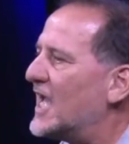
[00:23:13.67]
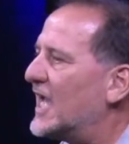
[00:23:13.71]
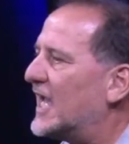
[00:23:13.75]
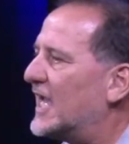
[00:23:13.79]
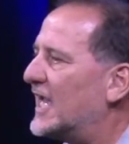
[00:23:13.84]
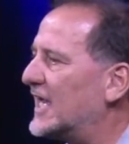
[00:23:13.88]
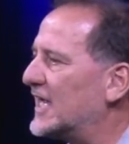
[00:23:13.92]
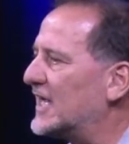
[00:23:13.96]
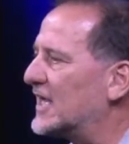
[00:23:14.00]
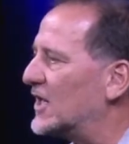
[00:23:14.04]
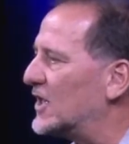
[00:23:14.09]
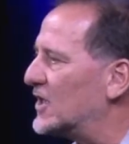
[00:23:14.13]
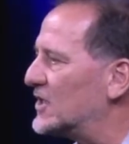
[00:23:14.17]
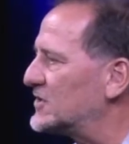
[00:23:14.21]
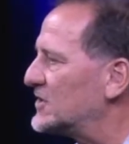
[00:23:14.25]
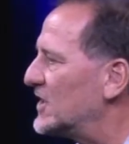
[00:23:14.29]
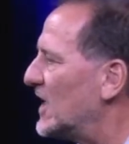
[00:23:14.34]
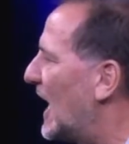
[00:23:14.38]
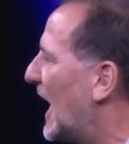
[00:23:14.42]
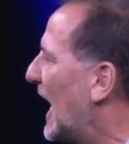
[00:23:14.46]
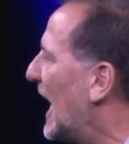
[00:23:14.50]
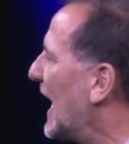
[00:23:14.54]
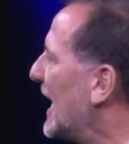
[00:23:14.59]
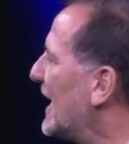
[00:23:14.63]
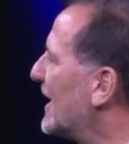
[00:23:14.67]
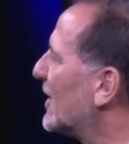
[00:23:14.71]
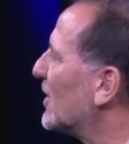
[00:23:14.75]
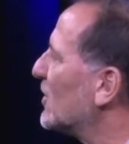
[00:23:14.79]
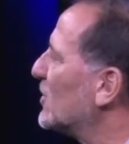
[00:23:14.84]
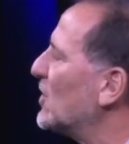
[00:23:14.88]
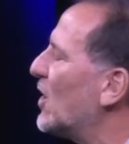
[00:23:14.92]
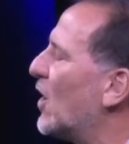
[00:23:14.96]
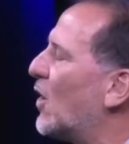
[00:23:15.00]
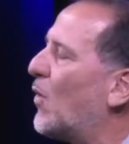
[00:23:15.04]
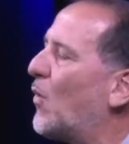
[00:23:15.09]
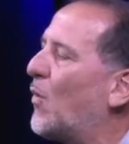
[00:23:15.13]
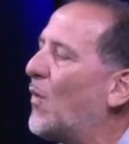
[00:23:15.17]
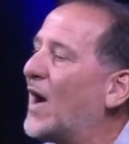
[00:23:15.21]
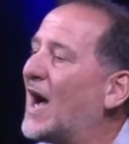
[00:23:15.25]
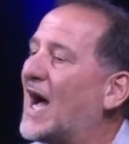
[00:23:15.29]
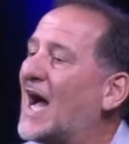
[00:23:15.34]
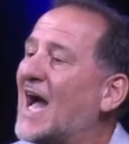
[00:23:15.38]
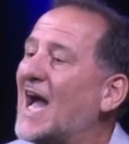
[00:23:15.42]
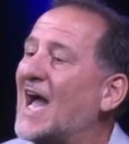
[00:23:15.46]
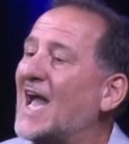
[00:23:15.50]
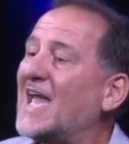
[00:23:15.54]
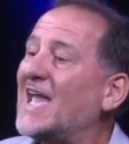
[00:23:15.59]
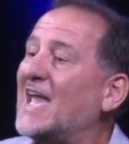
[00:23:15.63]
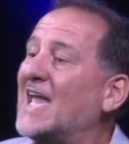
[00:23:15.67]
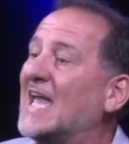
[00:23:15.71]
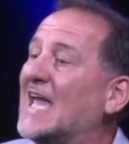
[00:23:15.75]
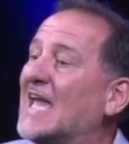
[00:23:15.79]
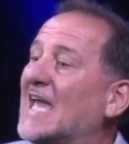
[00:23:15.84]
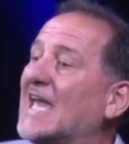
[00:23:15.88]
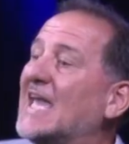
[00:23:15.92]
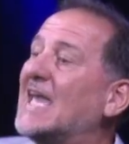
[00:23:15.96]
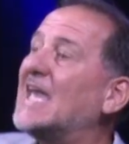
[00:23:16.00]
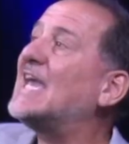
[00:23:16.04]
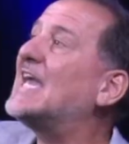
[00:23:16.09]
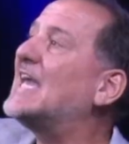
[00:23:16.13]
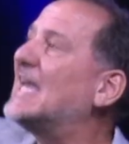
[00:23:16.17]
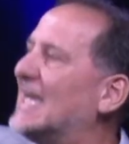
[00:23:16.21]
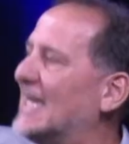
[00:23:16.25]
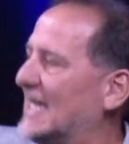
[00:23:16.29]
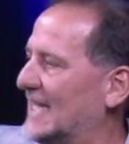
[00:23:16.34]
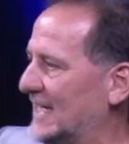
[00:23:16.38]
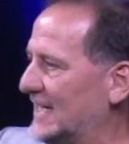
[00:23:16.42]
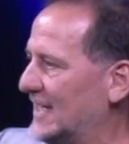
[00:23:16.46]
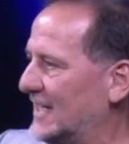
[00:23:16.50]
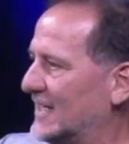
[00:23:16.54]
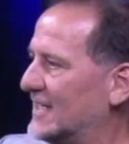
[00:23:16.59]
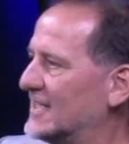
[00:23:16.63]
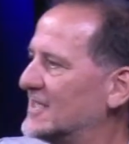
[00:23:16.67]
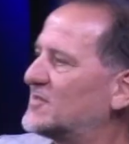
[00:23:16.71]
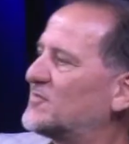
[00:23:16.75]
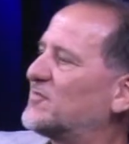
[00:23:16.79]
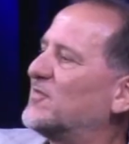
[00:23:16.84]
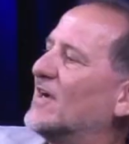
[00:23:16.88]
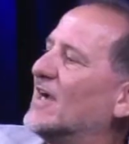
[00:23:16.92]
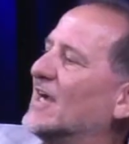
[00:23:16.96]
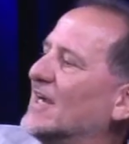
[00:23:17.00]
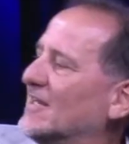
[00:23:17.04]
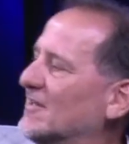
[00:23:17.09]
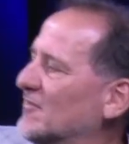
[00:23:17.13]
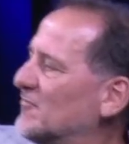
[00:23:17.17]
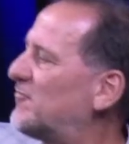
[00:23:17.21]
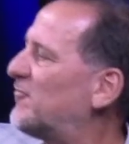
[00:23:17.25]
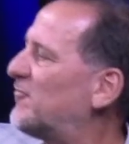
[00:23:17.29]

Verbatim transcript: He goes, I don't know why he is finding